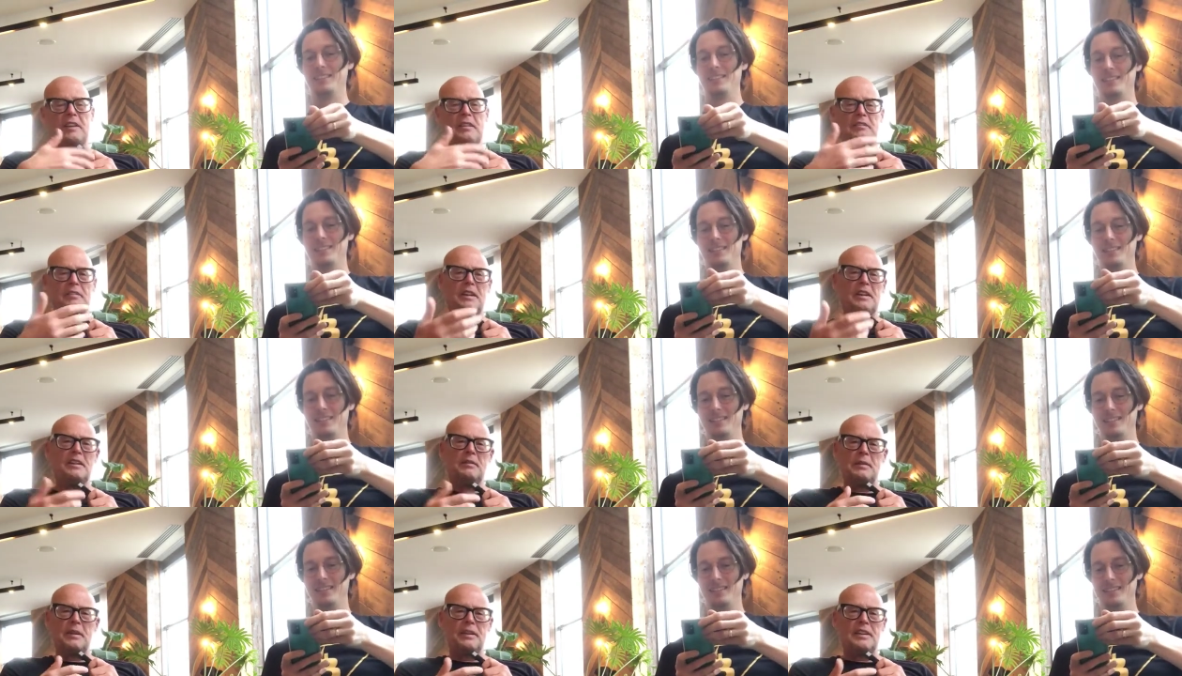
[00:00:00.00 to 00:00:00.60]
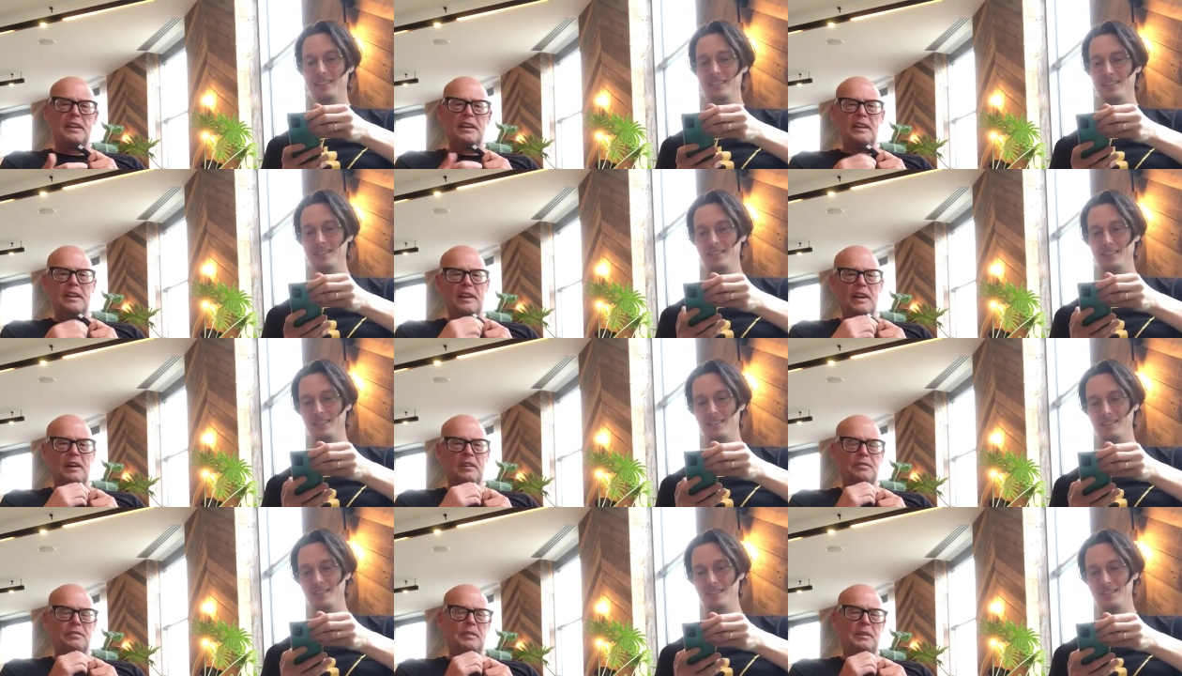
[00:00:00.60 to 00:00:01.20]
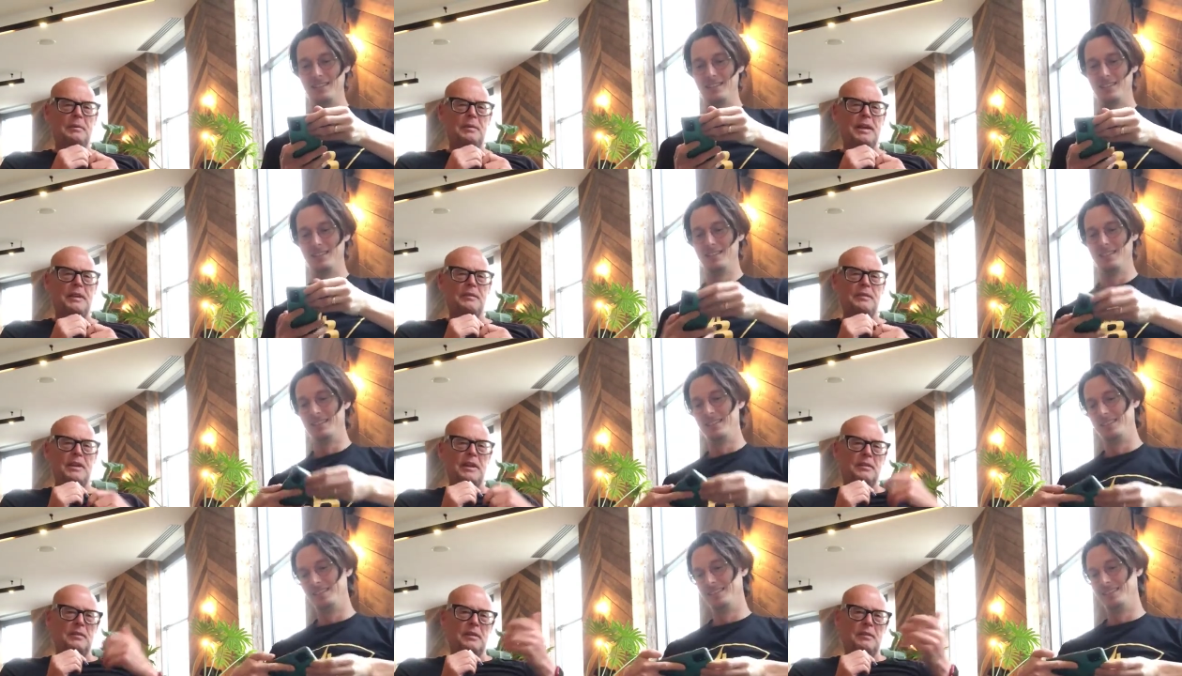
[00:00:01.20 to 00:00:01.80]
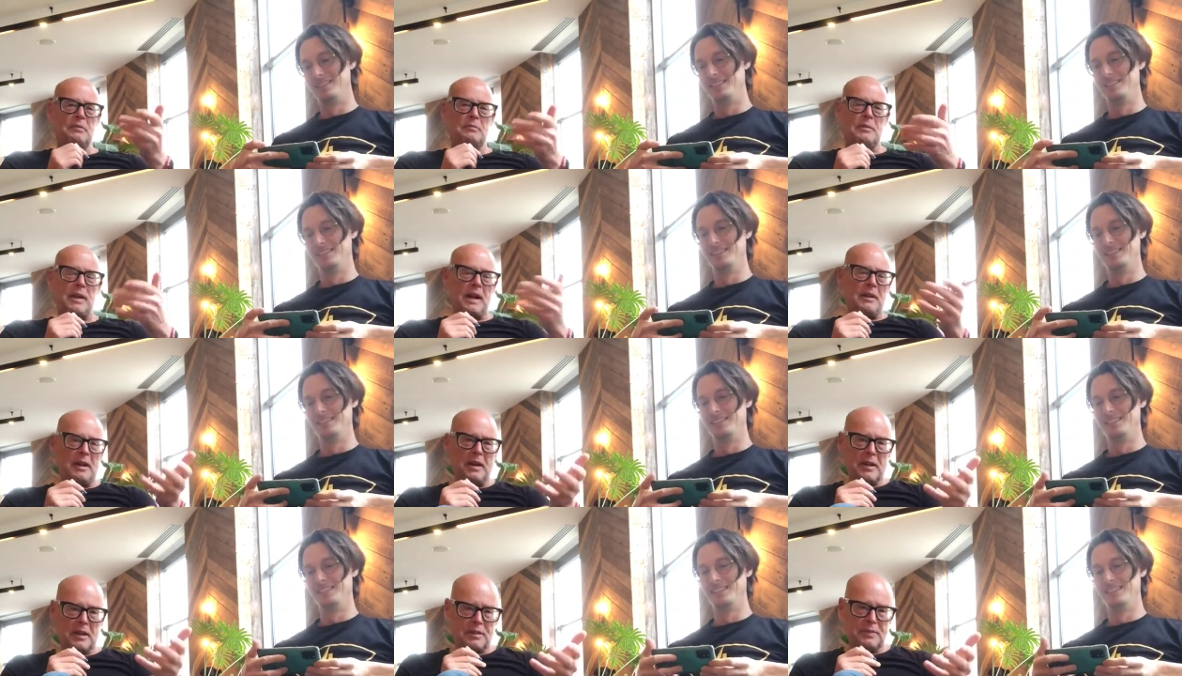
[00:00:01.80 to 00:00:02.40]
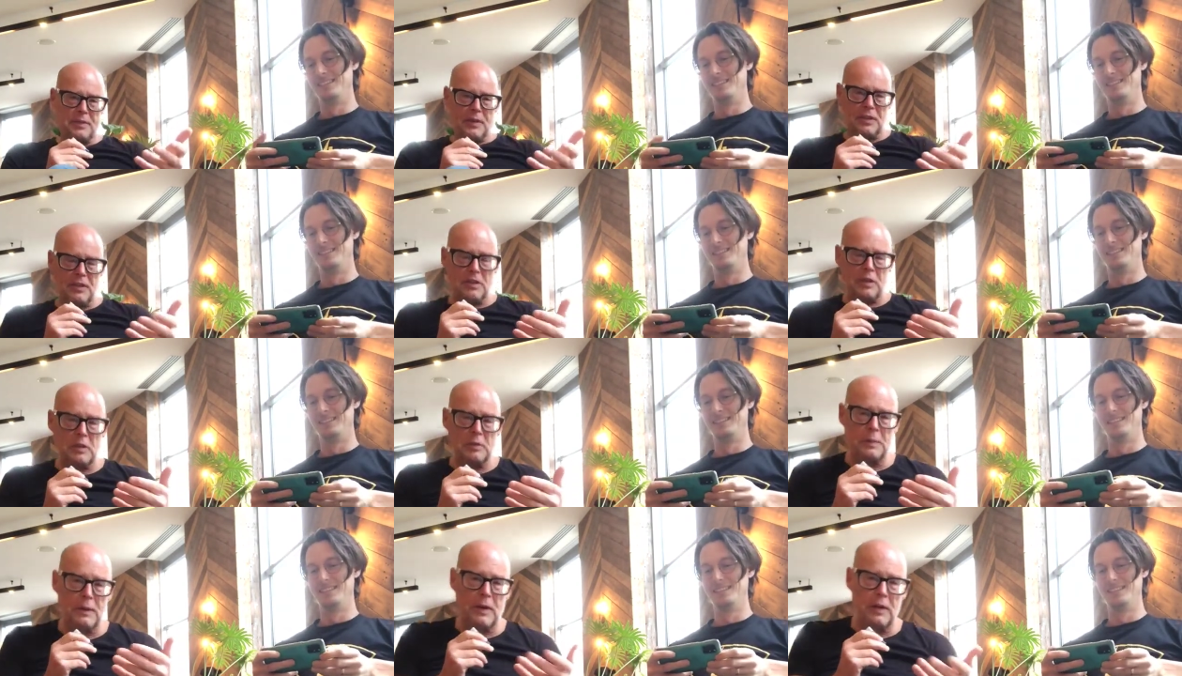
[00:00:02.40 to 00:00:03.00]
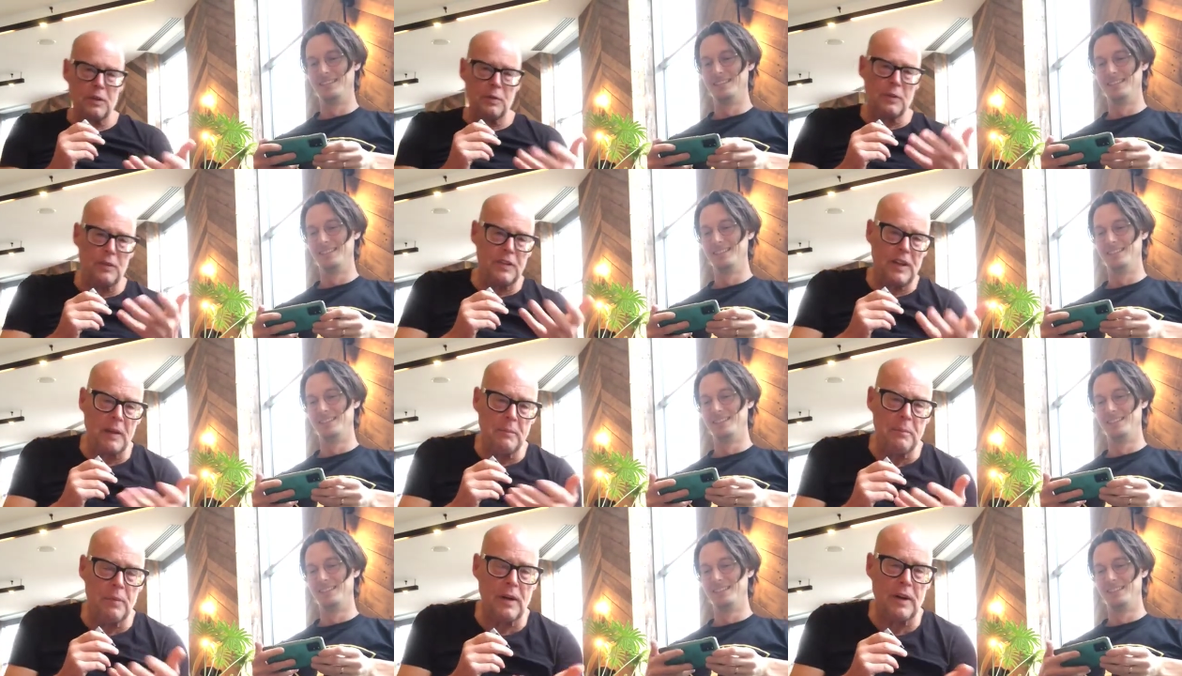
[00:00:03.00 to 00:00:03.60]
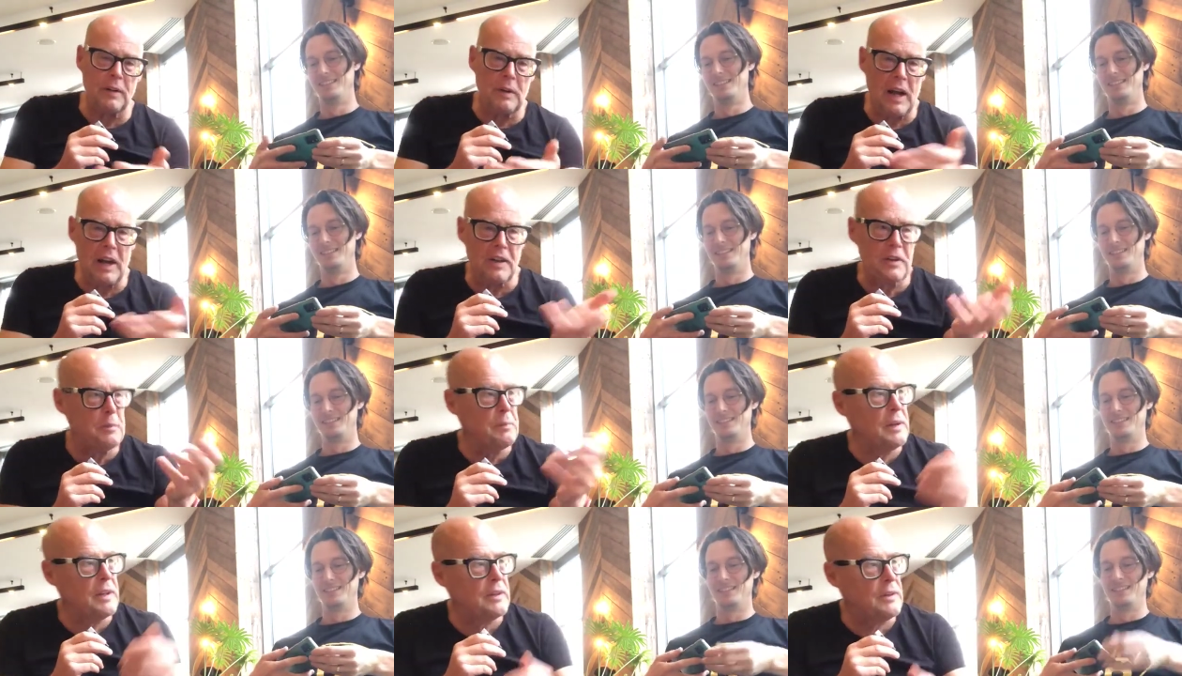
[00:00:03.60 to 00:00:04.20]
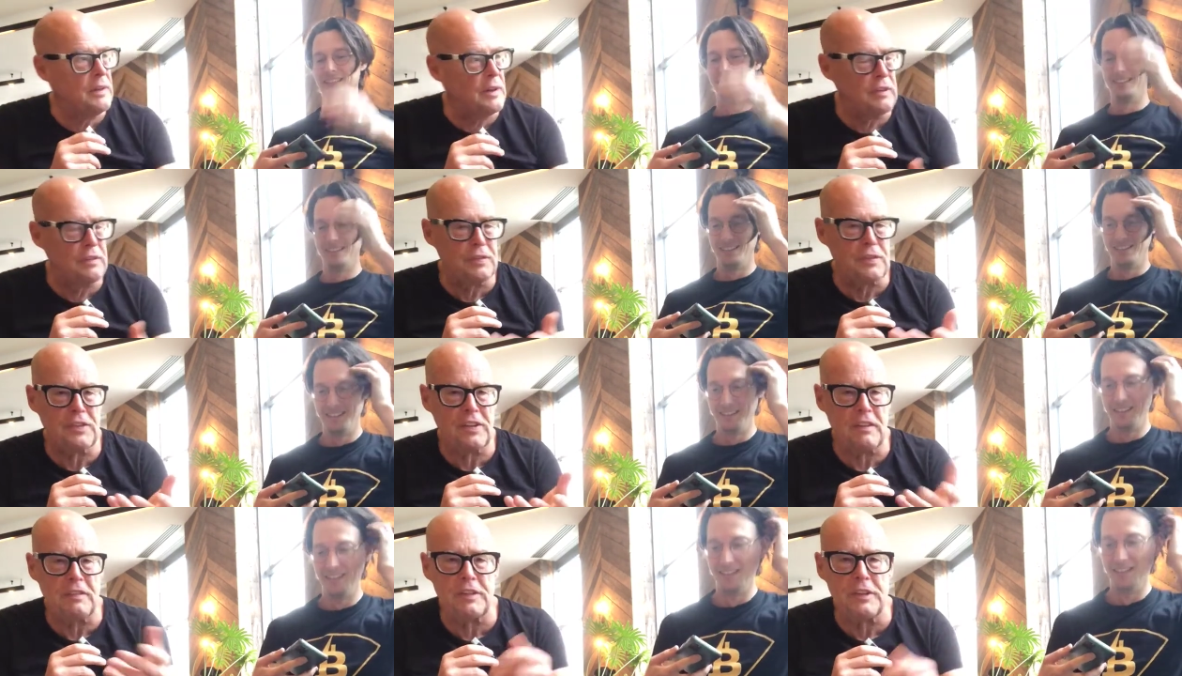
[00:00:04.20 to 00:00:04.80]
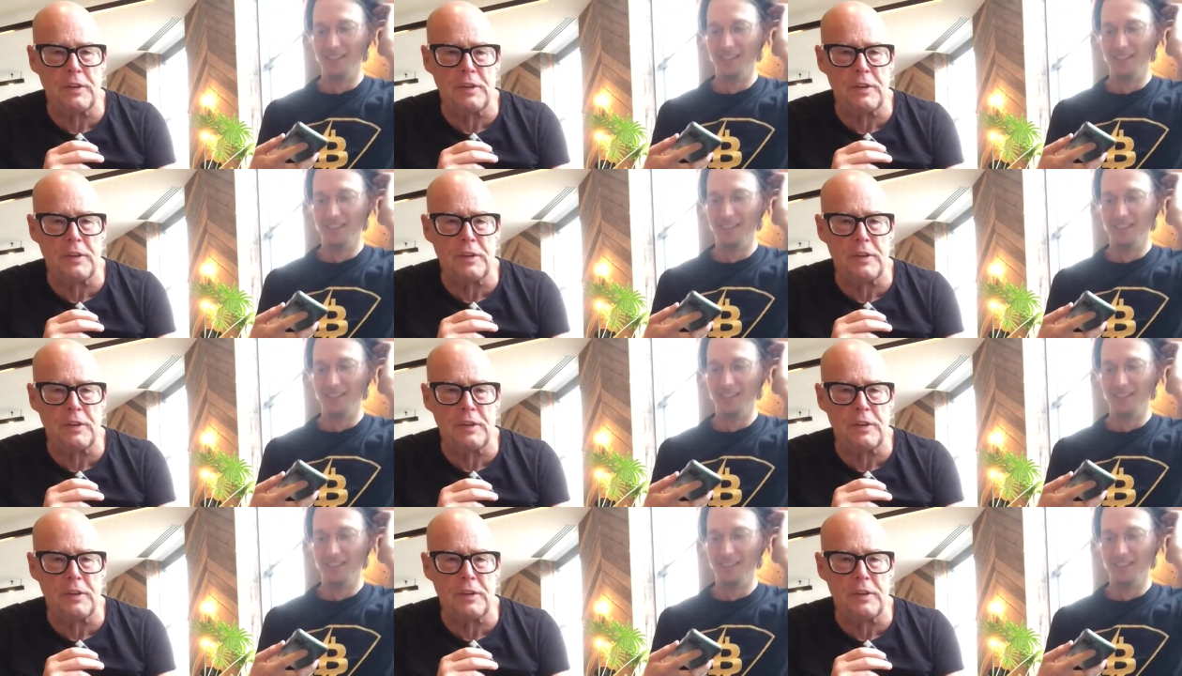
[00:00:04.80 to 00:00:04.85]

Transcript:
Speaker 1: basically love. I mean, we my first experience was I bought 100 bitcoins for seven